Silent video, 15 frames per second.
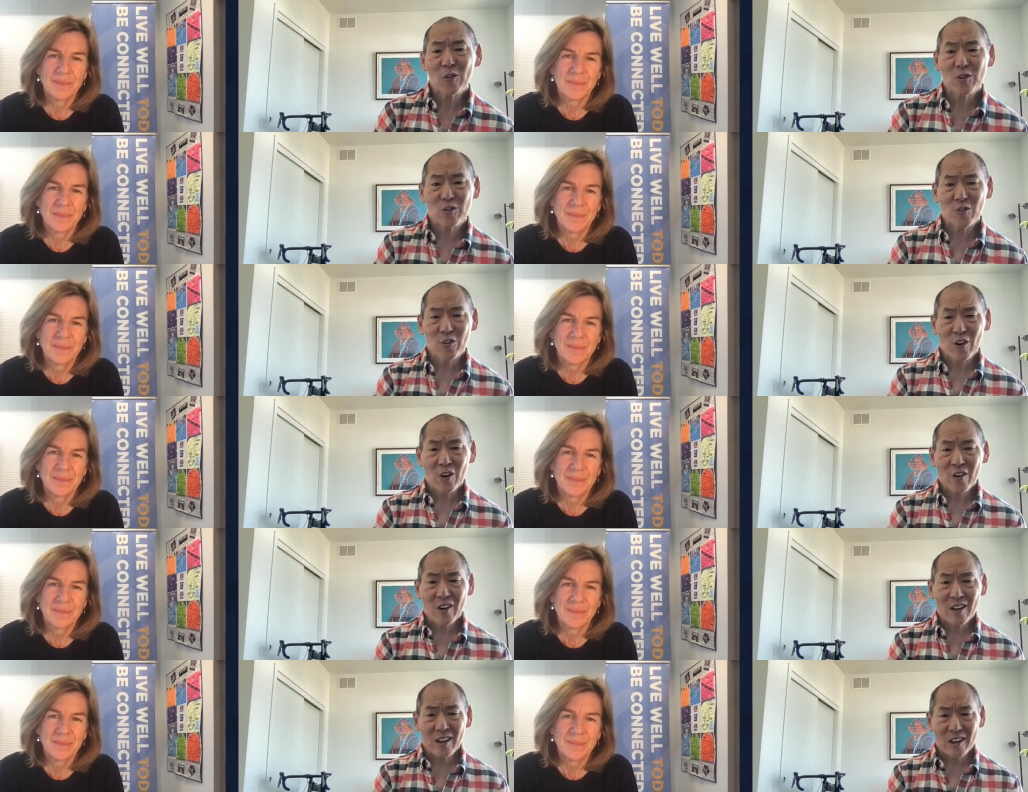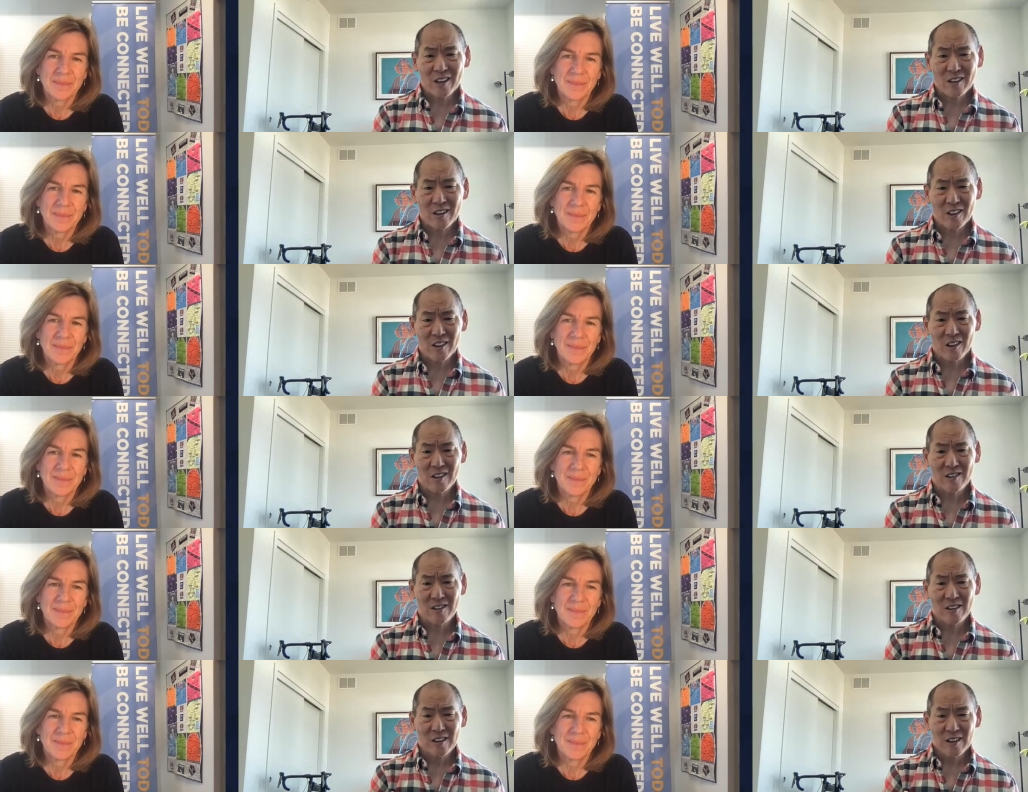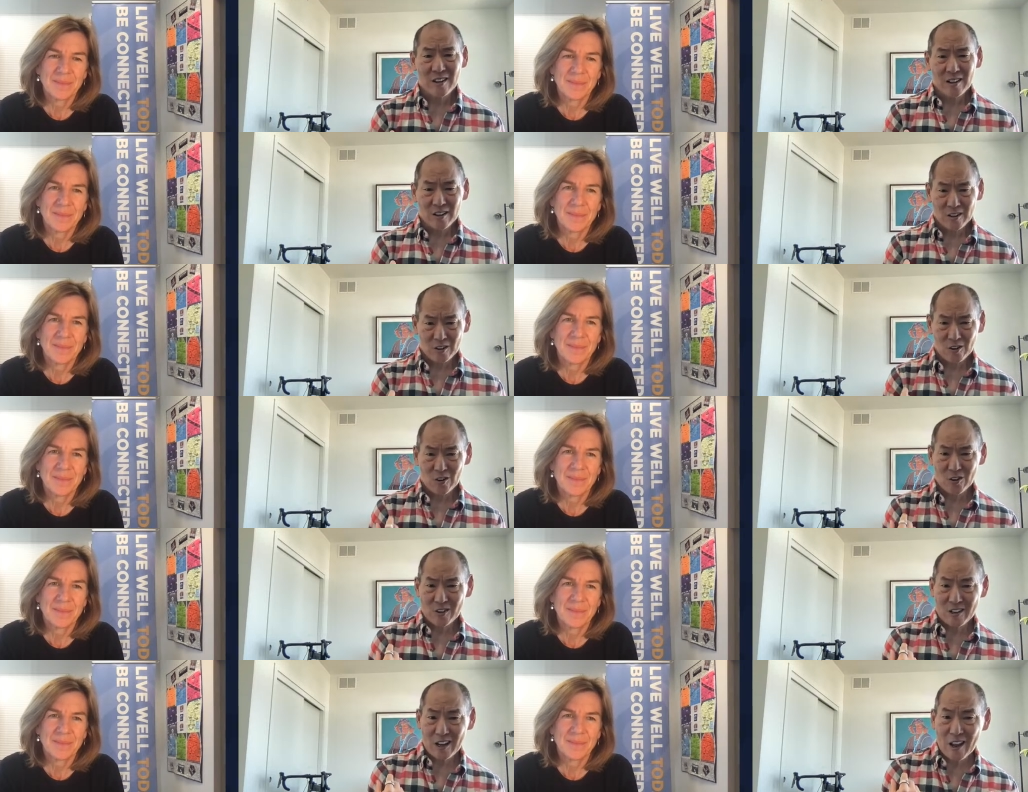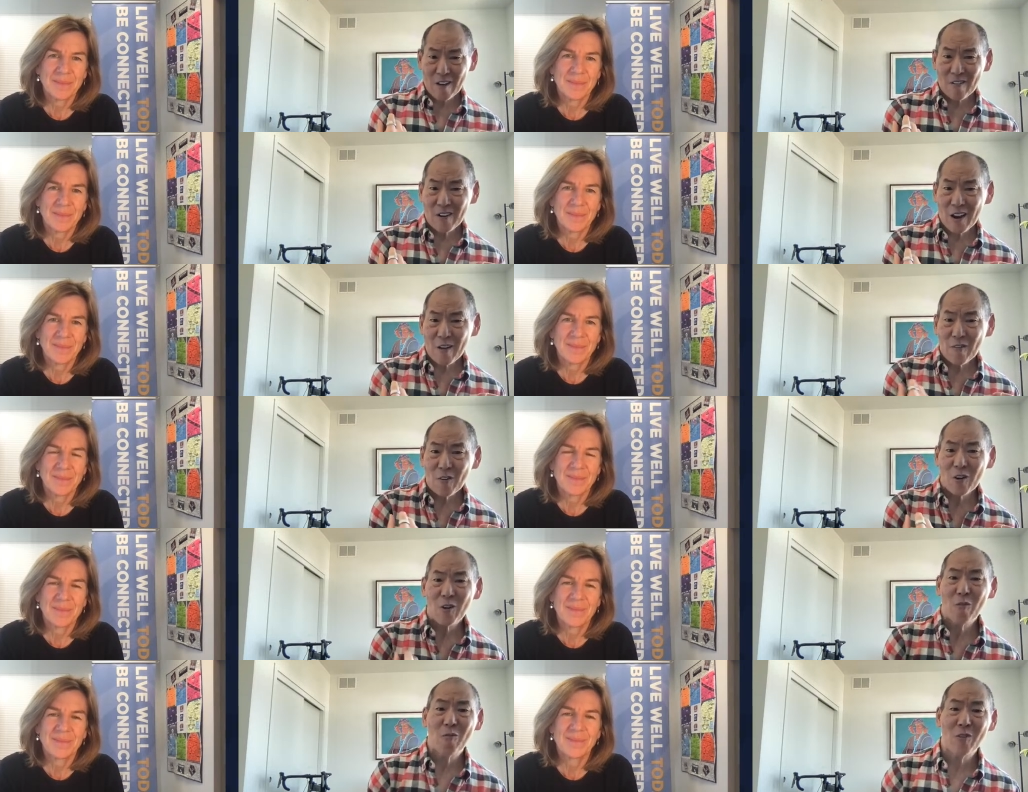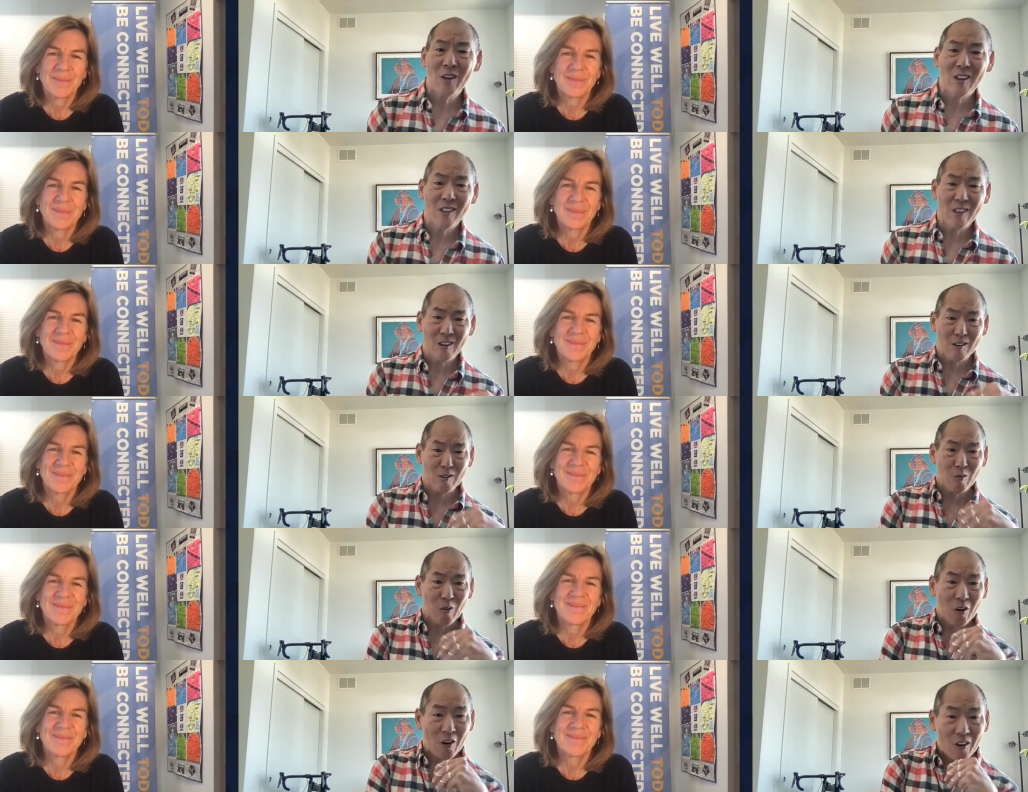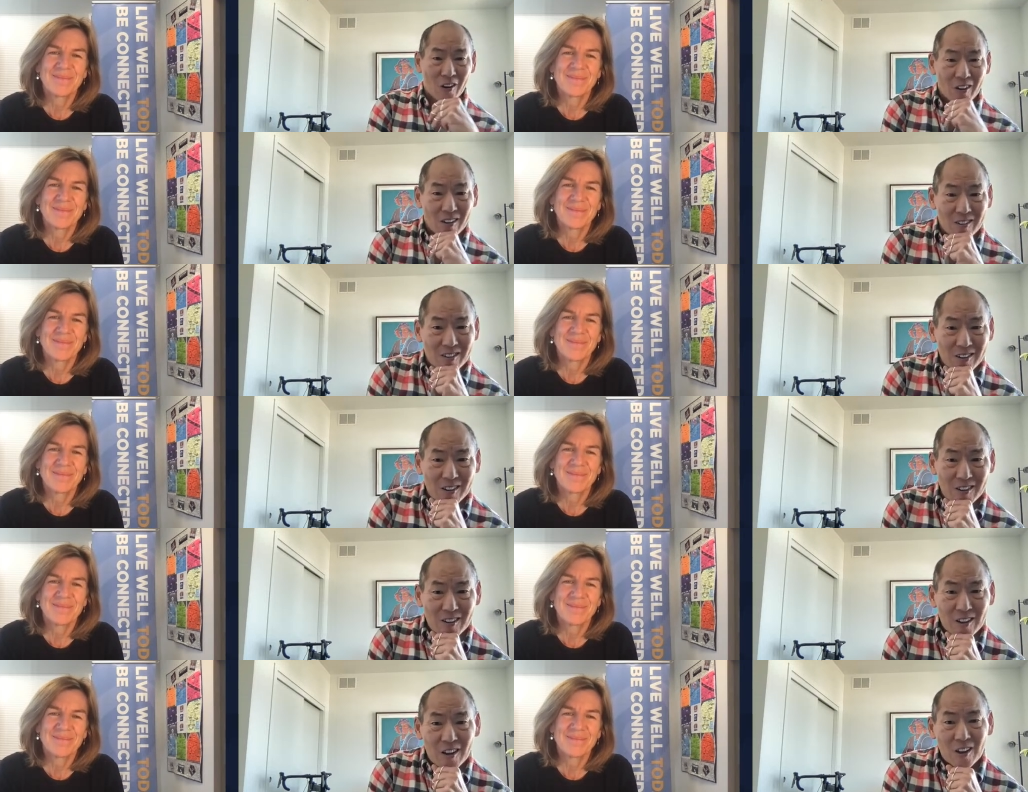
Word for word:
Speaker 1: was very into this, you know, damn it, I'm going to beat this Parkinson's.